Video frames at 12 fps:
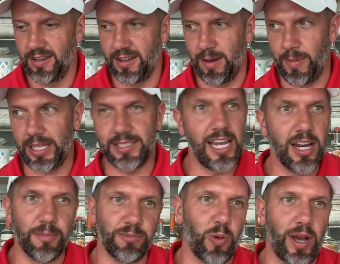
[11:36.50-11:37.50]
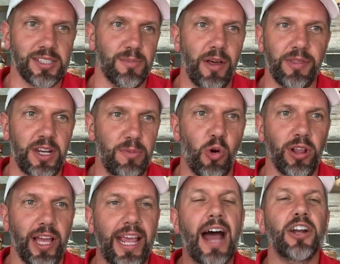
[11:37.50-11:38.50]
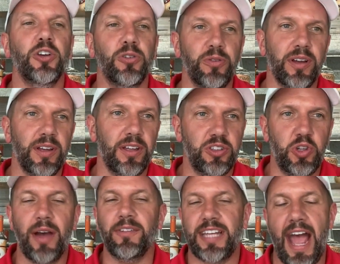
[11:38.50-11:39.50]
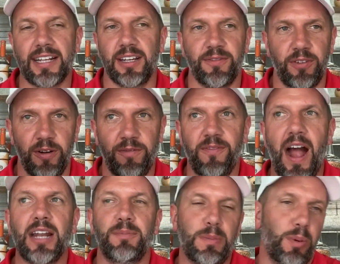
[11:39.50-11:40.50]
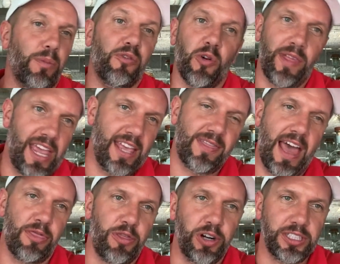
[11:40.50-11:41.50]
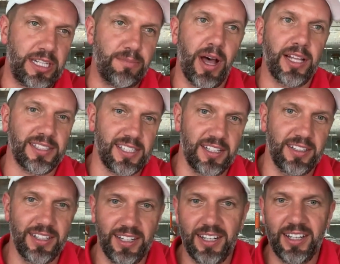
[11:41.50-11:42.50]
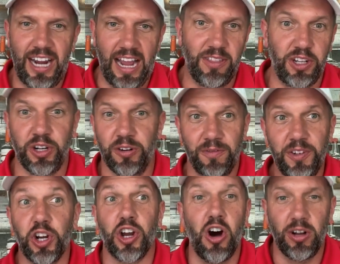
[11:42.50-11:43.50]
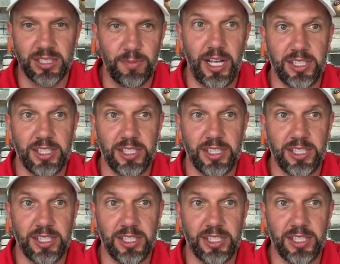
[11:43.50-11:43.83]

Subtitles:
I'm not seeing them twice a month anymore. Like, how do you have a tactic for finding people before they hit that 13 months and then you're calling somebody?